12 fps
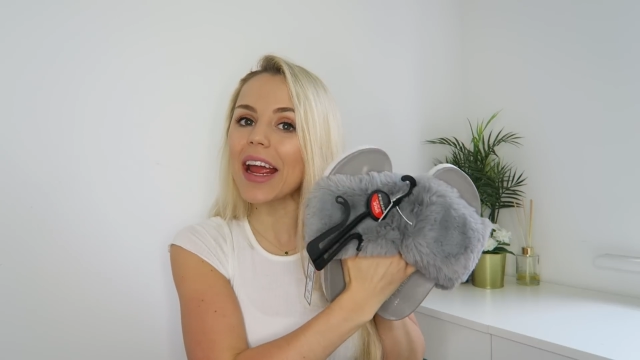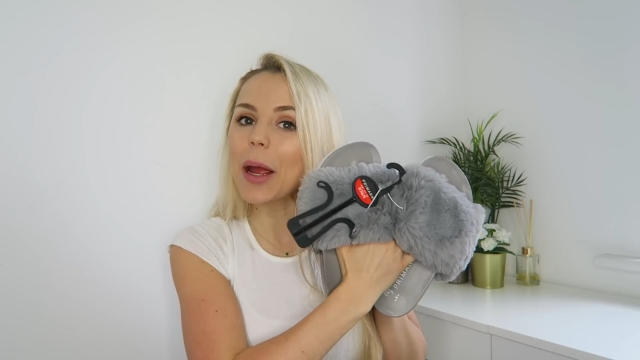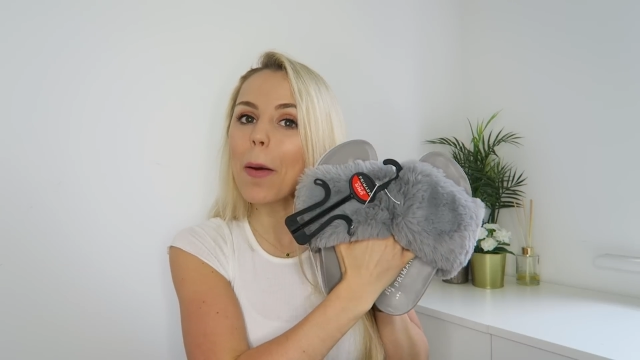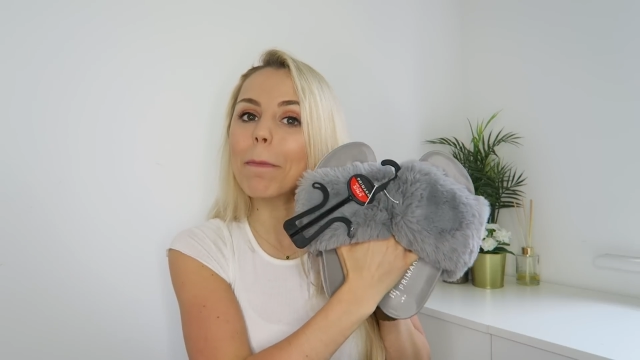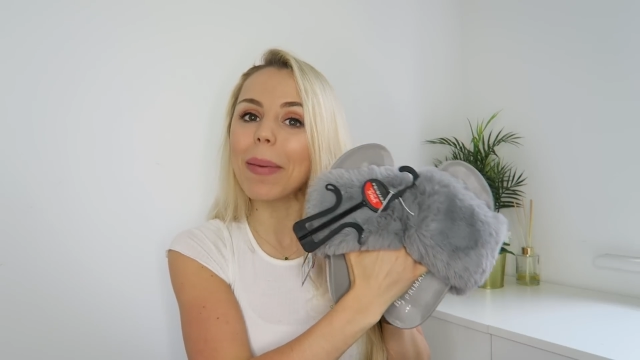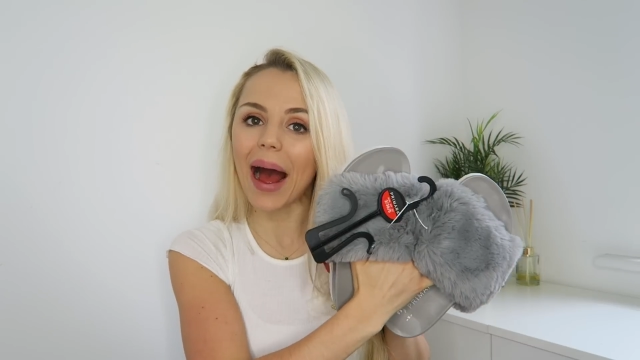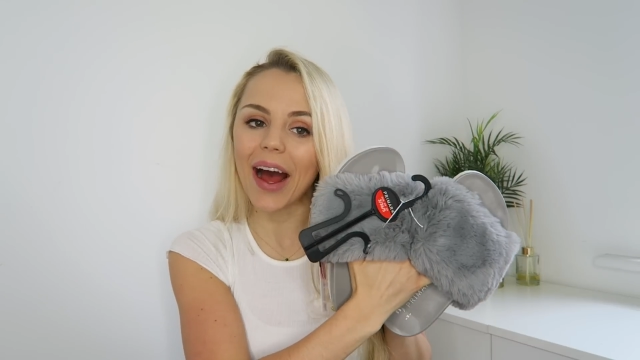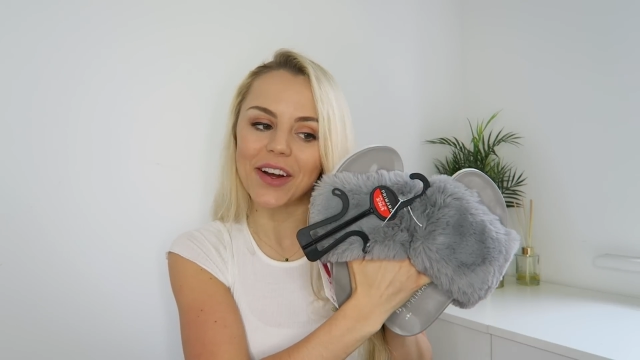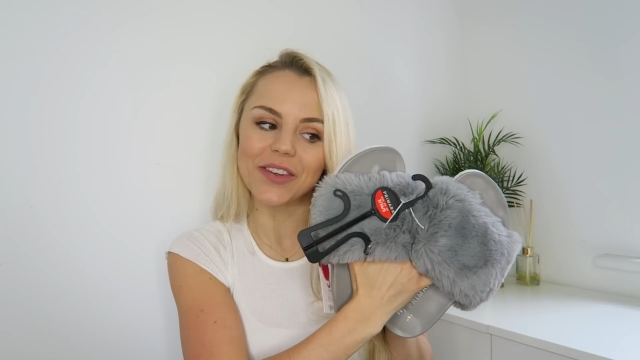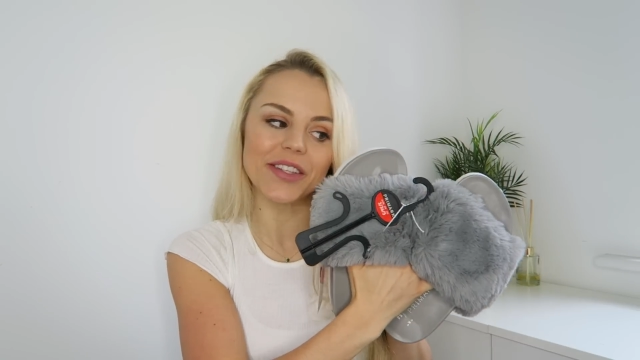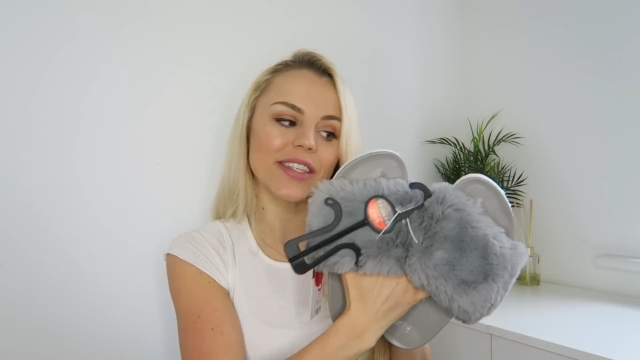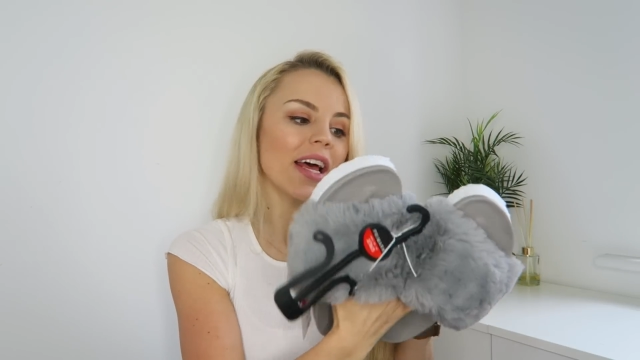
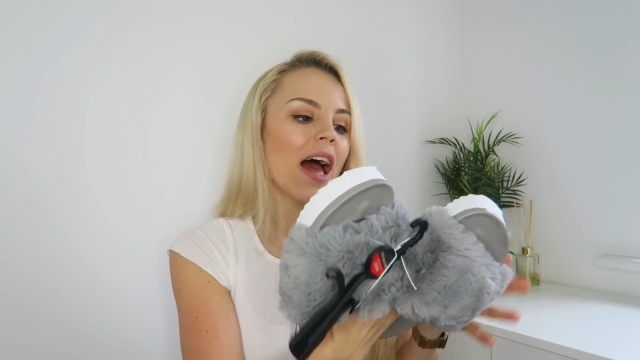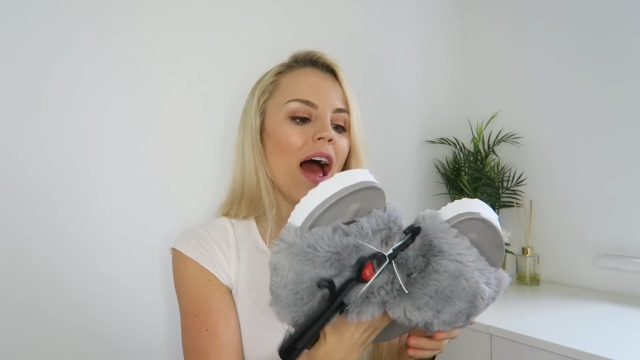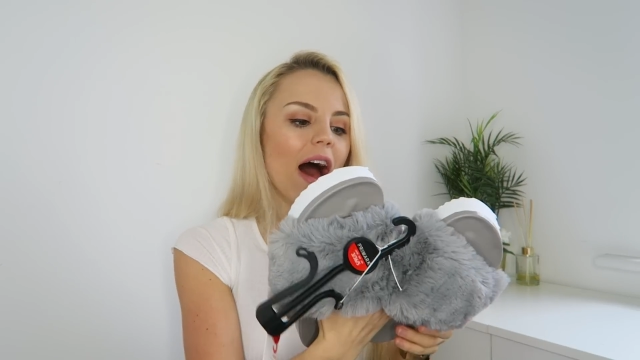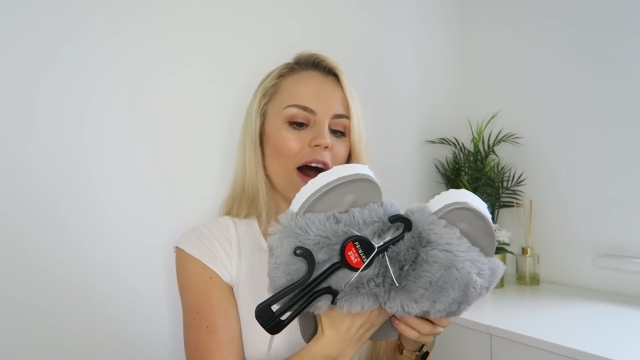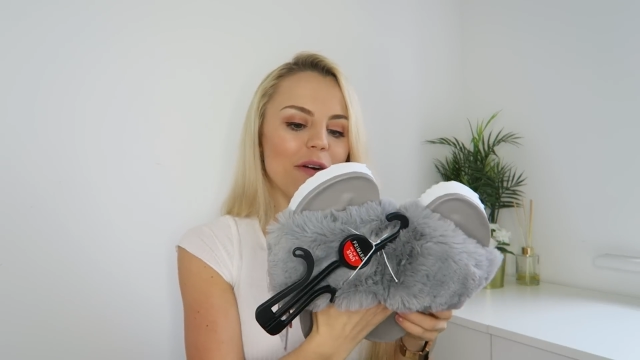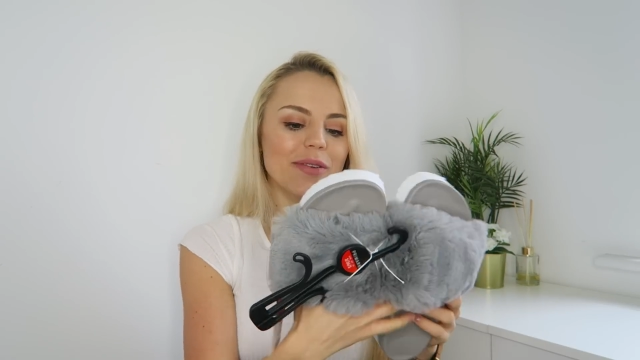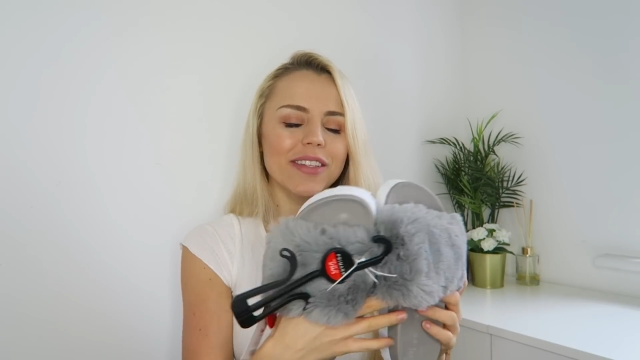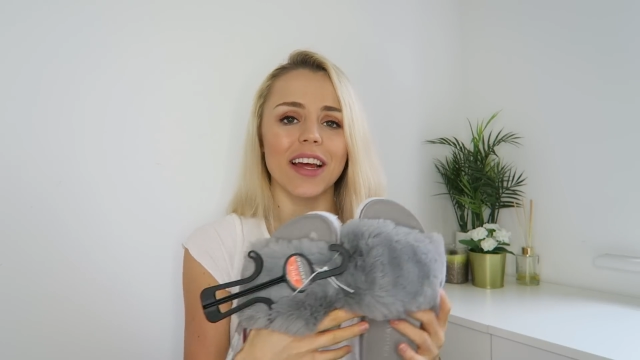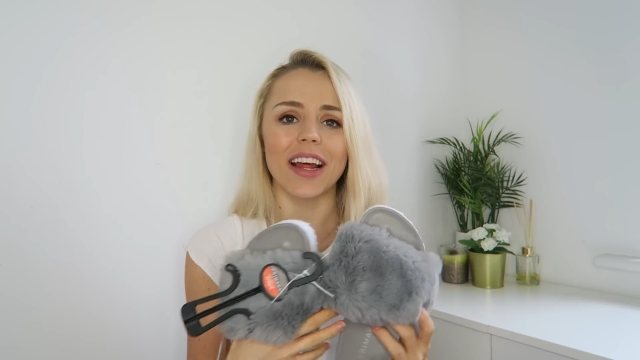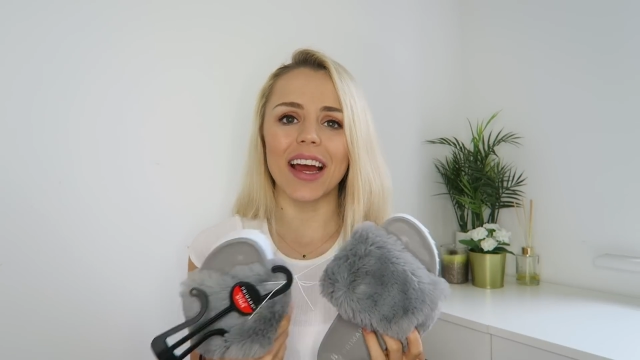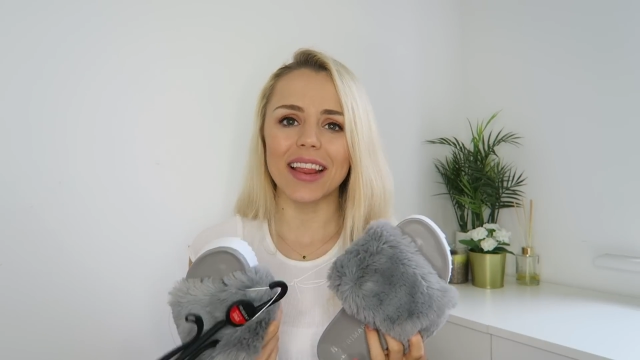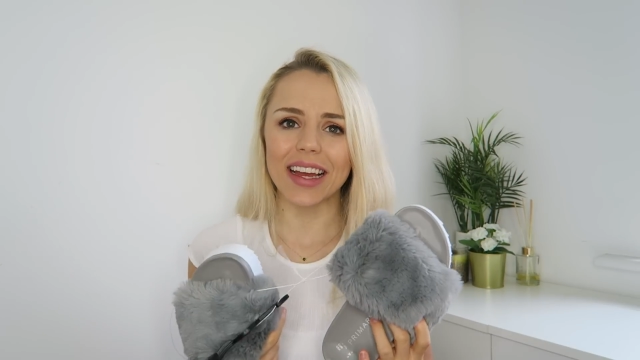£8. I was
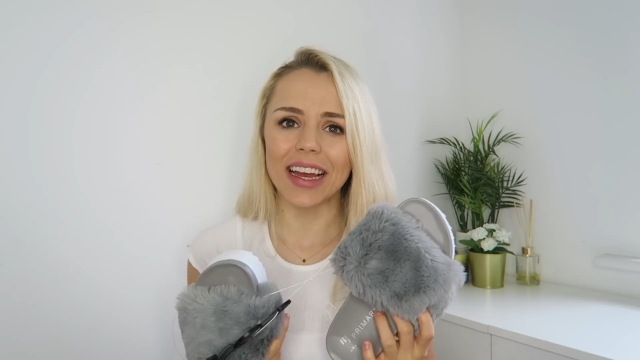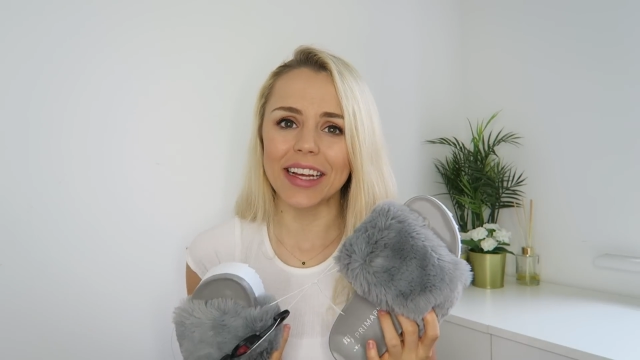gonna get the